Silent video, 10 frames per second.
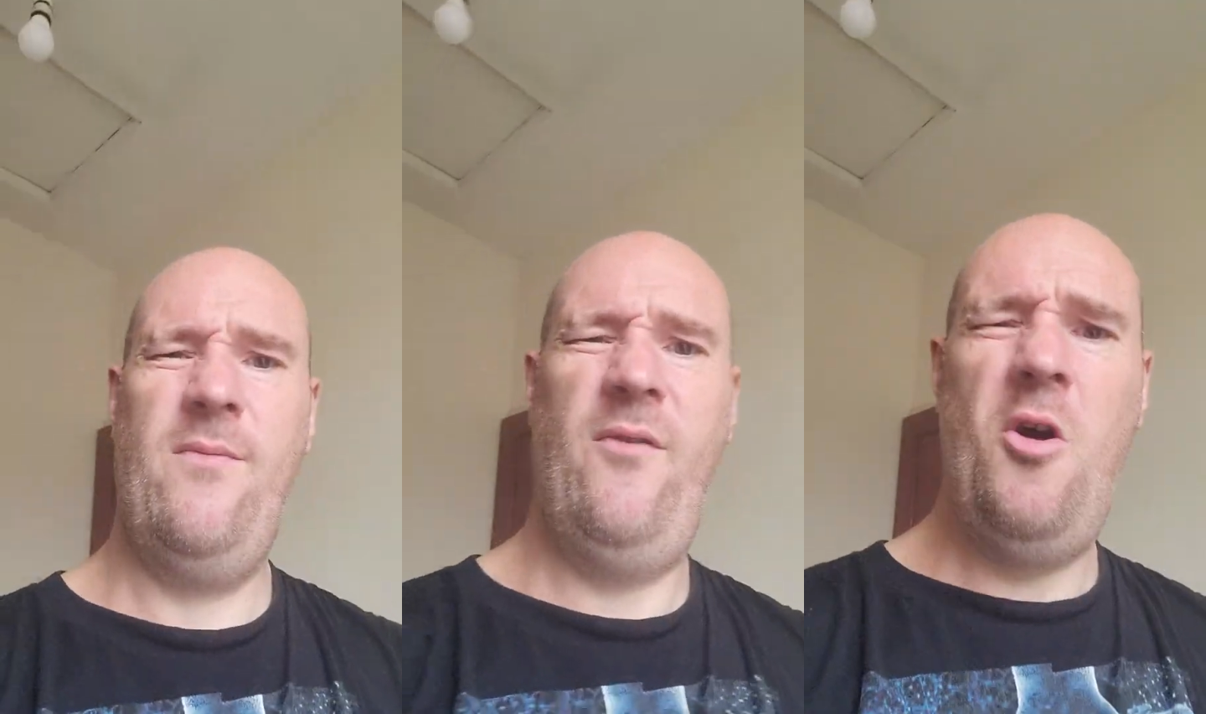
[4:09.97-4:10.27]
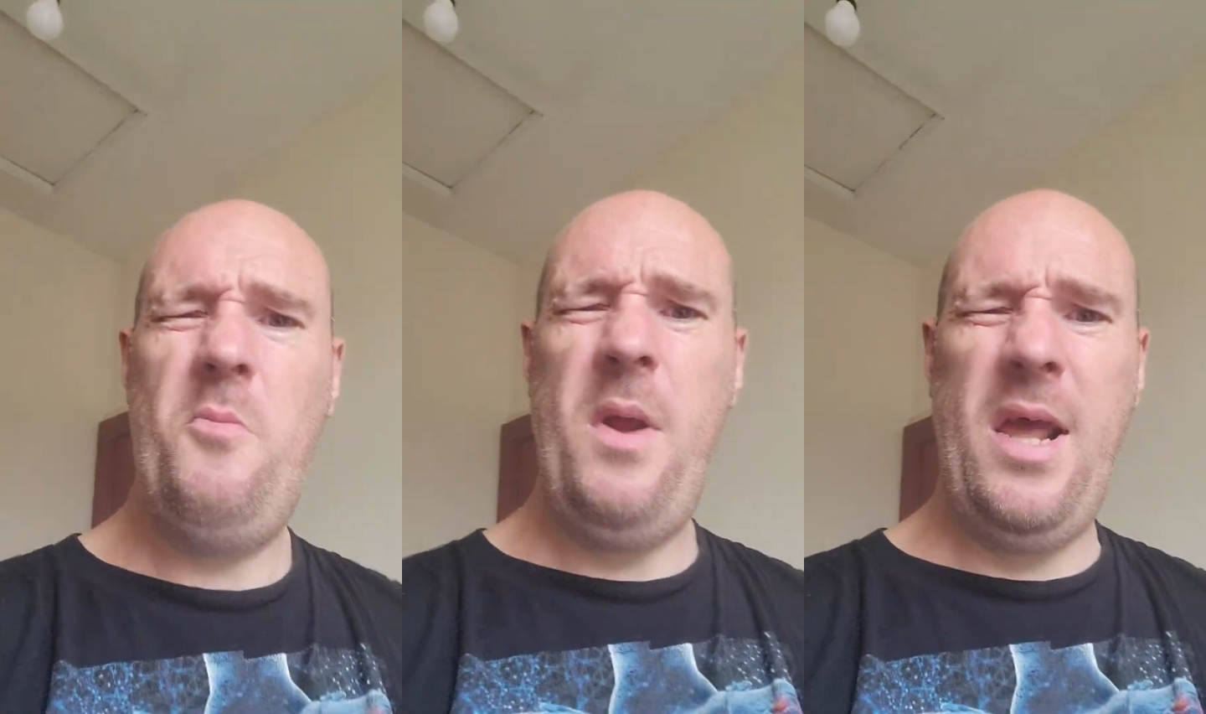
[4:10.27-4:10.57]

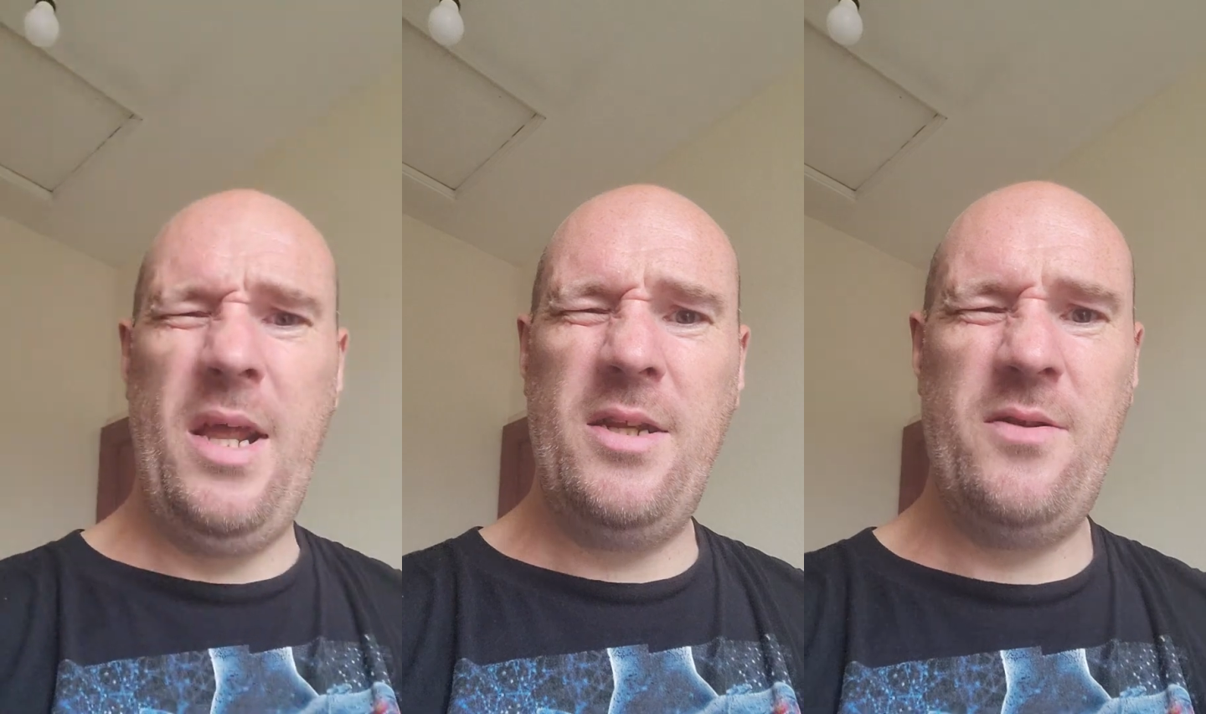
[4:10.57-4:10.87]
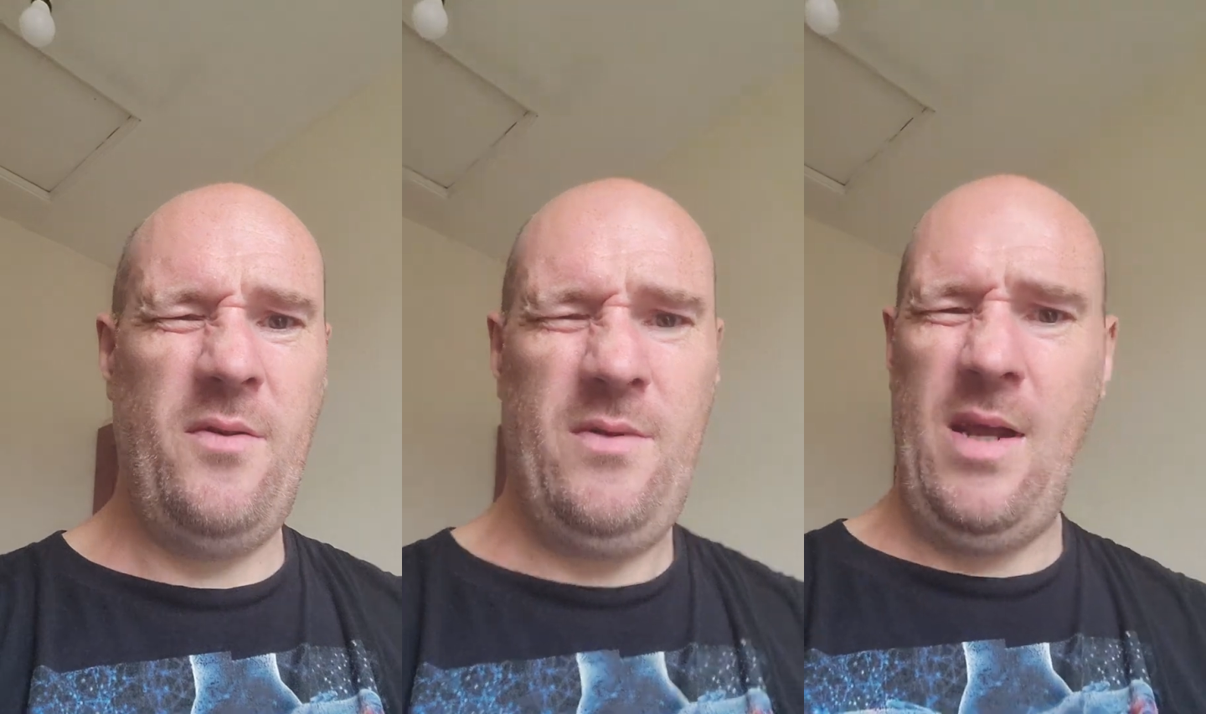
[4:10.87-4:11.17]
4
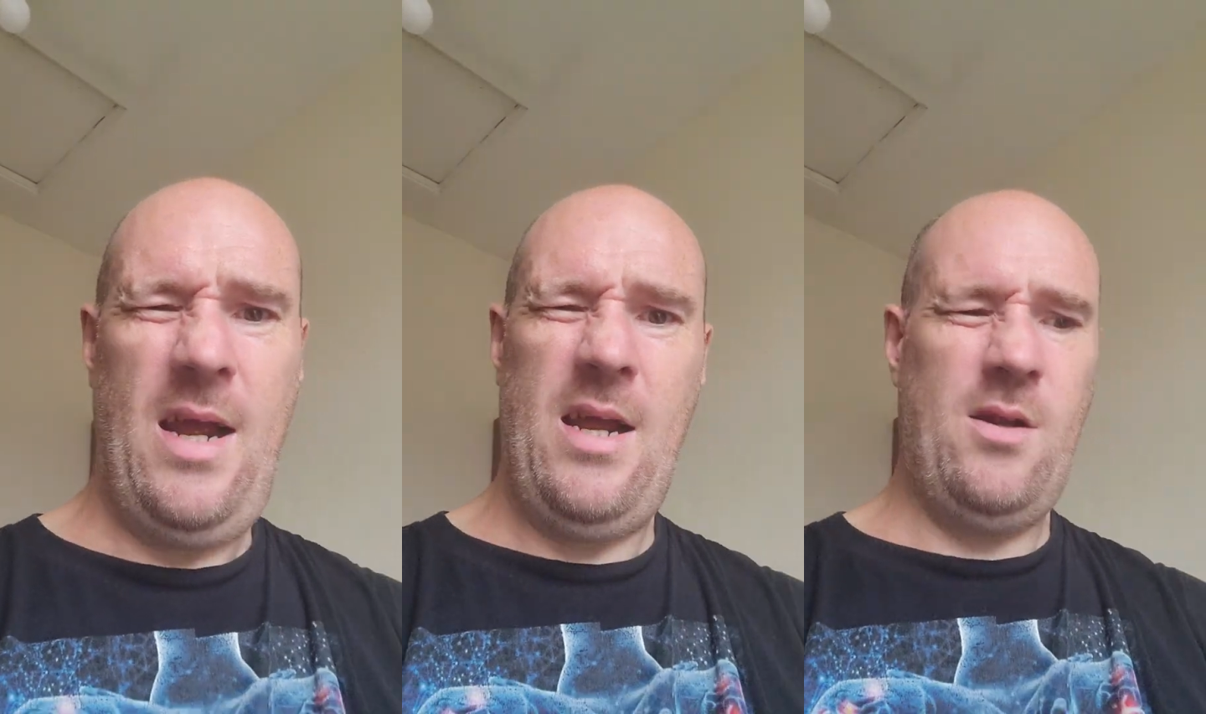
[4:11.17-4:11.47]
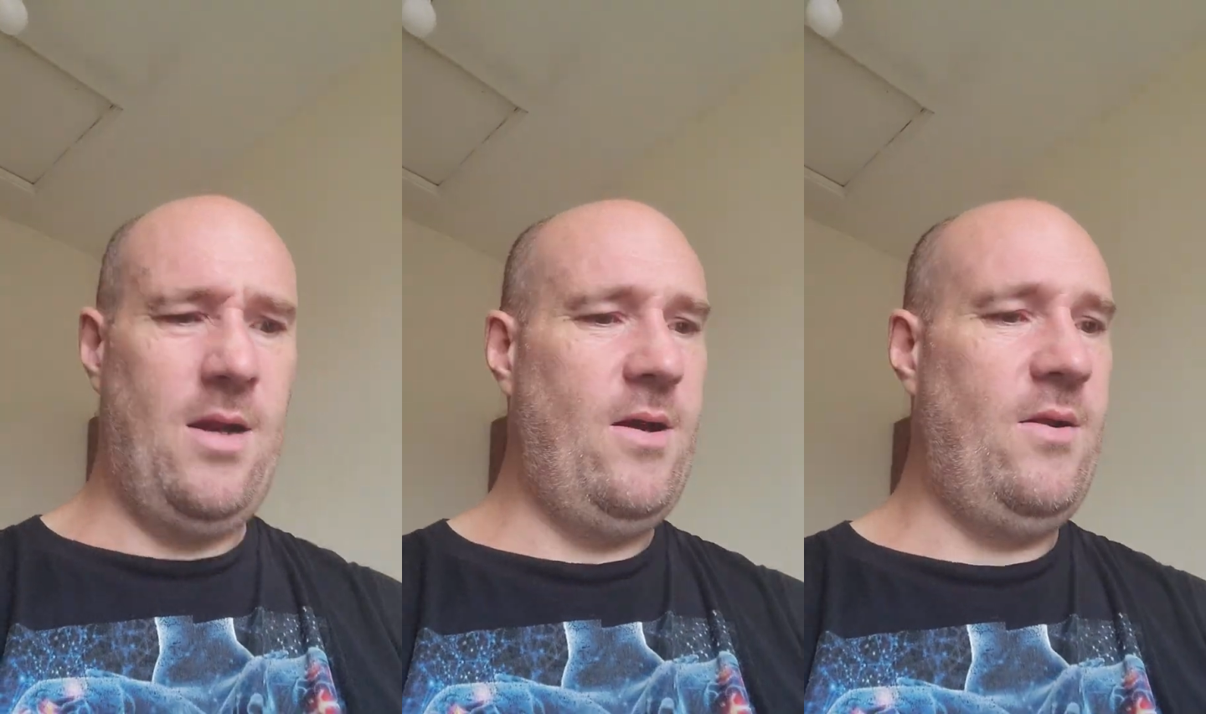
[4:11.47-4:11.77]
minutes. I
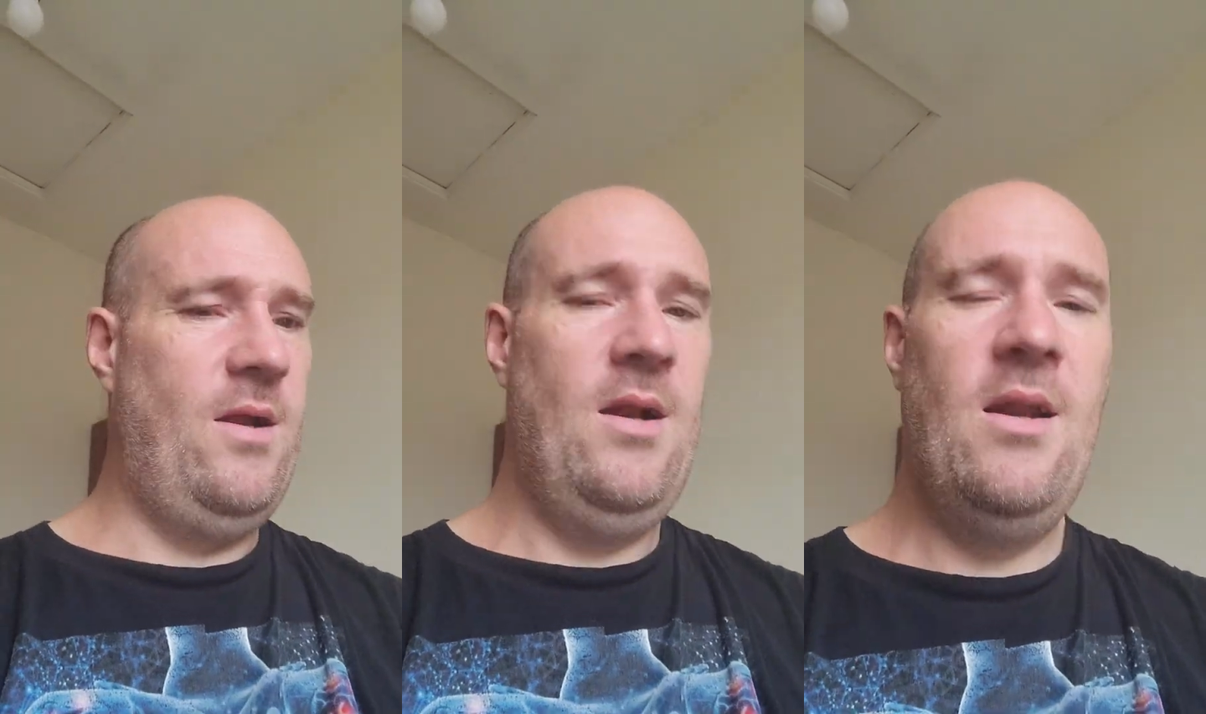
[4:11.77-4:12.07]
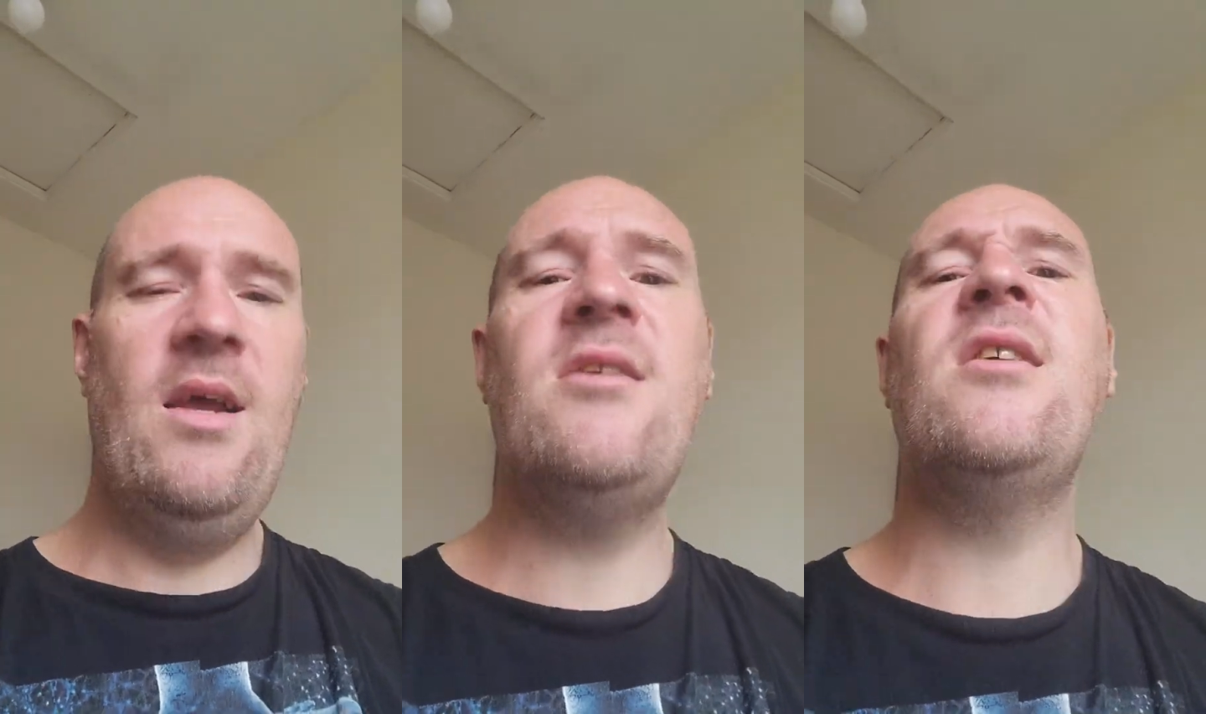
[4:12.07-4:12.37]
don't know.
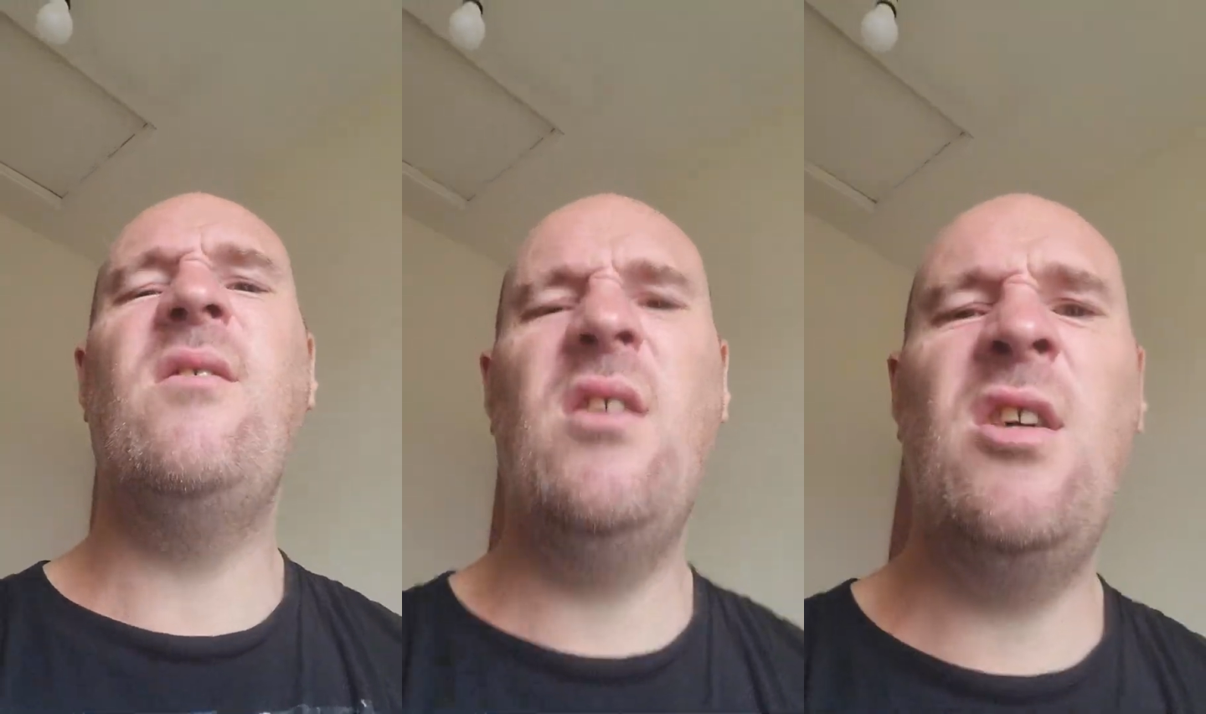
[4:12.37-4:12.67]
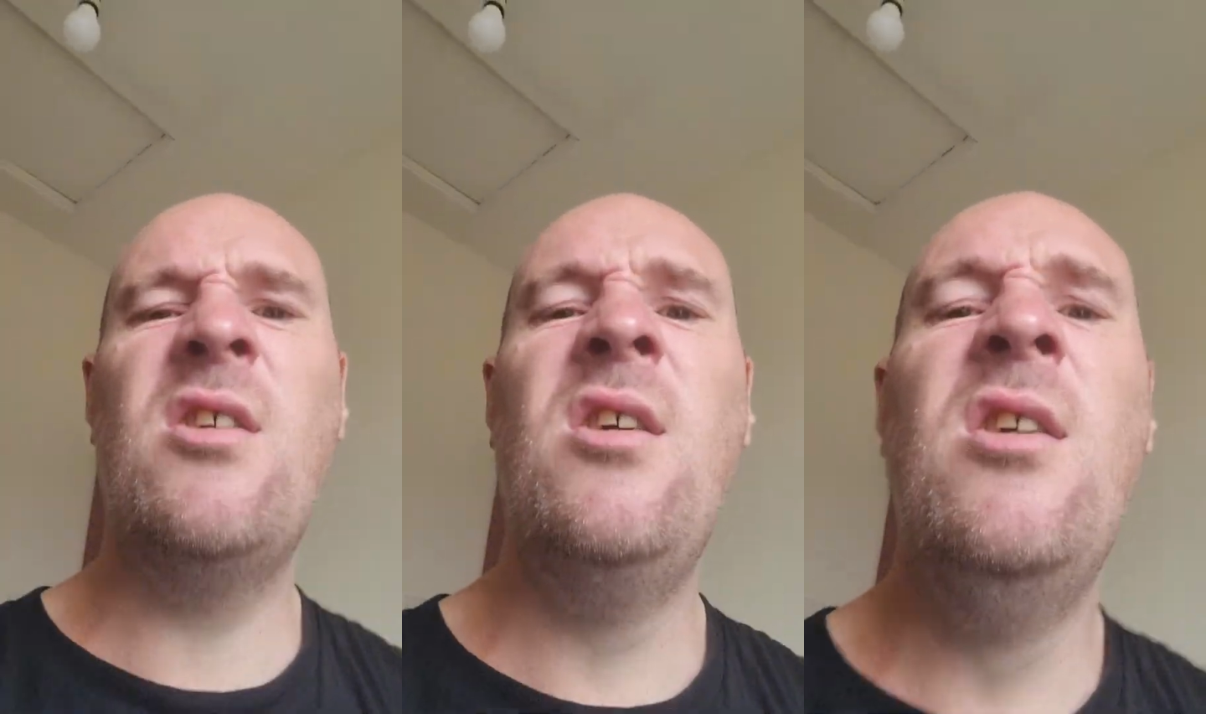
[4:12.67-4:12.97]
Let's have a
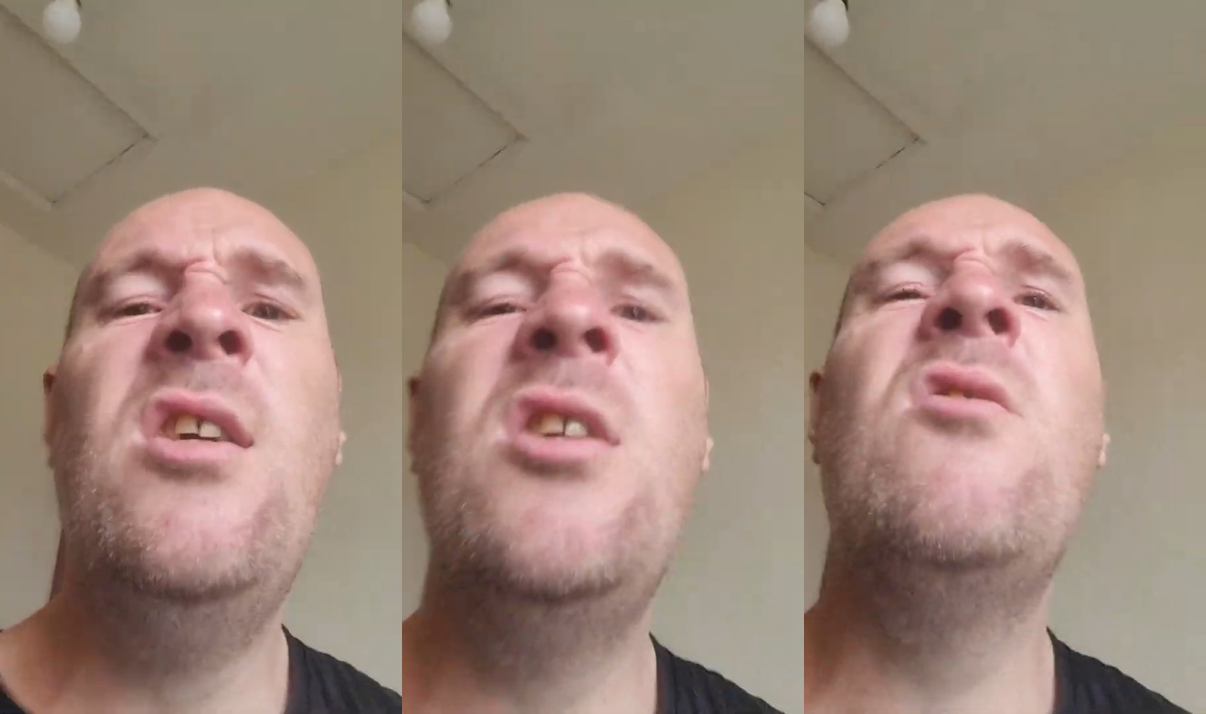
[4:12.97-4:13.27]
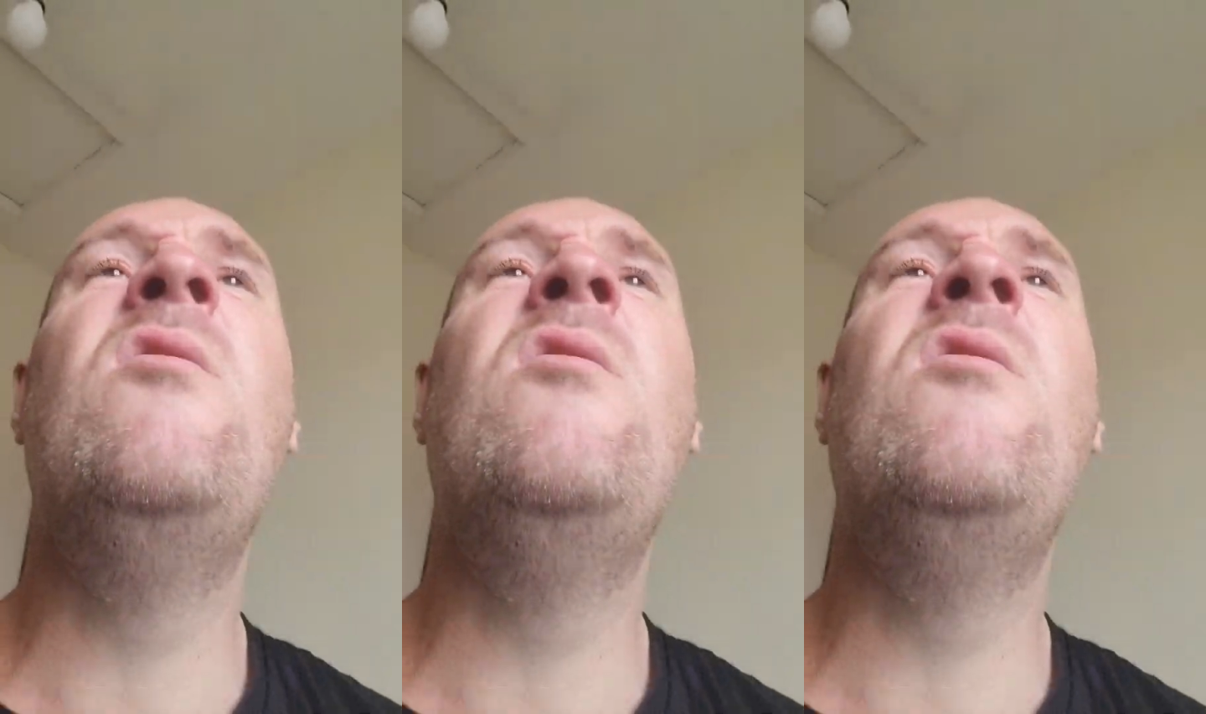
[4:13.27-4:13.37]
look. This is